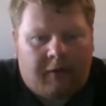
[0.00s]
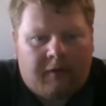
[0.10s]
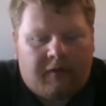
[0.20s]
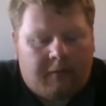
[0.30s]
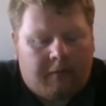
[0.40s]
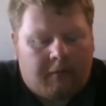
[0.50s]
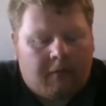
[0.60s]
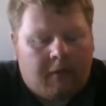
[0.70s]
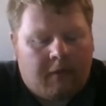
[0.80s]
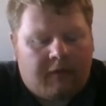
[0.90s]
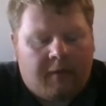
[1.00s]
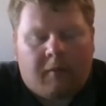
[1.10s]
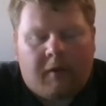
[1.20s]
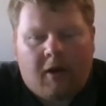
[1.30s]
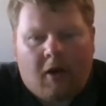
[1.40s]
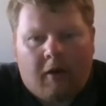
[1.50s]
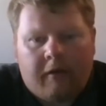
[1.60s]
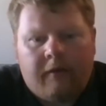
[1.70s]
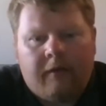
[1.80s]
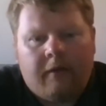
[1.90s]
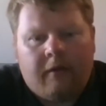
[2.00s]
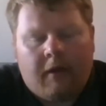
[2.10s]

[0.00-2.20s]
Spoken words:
of doing some recalls.